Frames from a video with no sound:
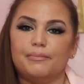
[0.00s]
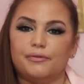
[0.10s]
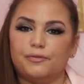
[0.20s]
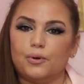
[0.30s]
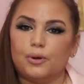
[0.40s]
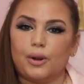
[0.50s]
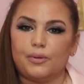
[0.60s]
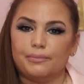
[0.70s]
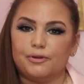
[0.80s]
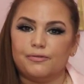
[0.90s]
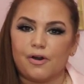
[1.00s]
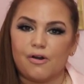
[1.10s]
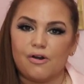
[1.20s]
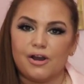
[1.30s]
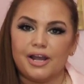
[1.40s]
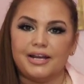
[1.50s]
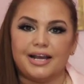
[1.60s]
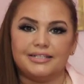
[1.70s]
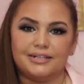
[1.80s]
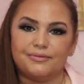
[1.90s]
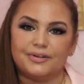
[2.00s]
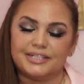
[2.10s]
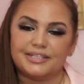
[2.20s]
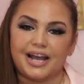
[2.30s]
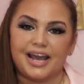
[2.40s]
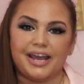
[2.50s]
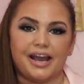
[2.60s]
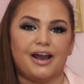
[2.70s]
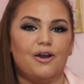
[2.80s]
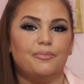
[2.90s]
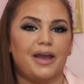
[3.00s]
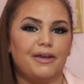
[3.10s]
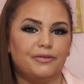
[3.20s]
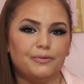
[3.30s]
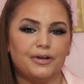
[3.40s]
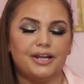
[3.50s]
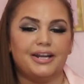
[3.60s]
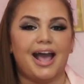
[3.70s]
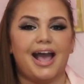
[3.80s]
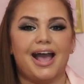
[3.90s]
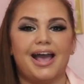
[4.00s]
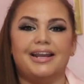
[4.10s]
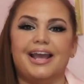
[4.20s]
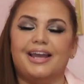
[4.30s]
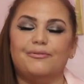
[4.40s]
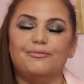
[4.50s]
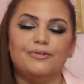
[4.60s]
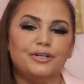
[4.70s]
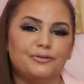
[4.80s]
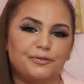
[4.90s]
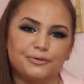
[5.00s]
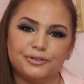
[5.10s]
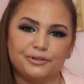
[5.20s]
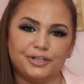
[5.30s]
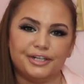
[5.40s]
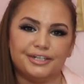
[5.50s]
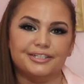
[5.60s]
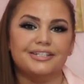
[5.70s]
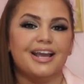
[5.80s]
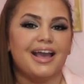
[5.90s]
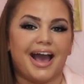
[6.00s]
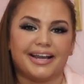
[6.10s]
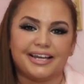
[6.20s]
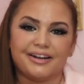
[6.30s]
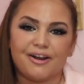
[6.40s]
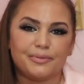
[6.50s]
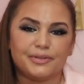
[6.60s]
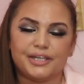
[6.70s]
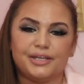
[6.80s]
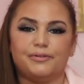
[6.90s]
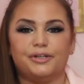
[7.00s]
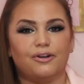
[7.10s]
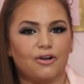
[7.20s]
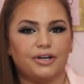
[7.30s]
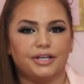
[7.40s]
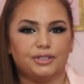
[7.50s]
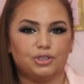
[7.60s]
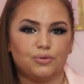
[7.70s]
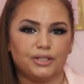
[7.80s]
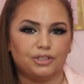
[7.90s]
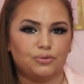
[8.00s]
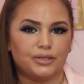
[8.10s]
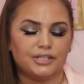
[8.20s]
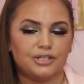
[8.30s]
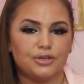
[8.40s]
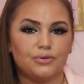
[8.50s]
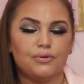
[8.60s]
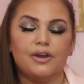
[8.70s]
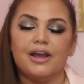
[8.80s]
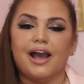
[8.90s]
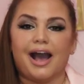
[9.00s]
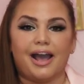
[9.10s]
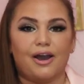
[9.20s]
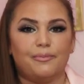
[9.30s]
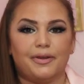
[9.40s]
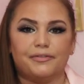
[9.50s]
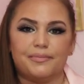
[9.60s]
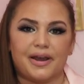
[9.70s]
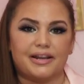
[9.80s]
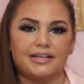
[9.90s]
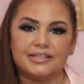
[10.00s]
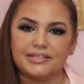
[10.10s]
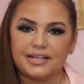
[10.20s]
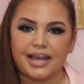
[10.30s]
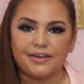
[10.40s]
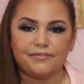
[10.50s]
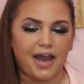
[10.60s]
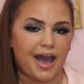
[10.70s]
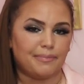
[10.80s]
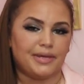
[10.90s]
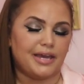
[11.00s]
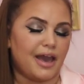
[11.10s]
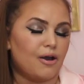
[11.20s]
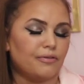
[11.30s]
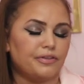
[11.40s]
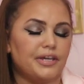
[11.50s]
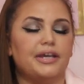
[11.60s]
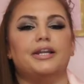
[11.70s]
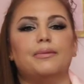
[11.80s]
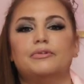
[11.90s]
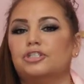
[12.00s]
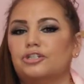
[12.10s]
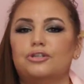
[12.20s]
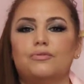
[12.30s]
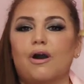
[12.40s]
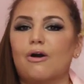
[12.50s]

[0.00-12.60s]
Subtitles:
Before we move on, I did want to say I hope everyone had a wonderful New Year's. I cannot believe we are already in 2022. I hope everybody is safe, happy, healthy, and I'm wishing you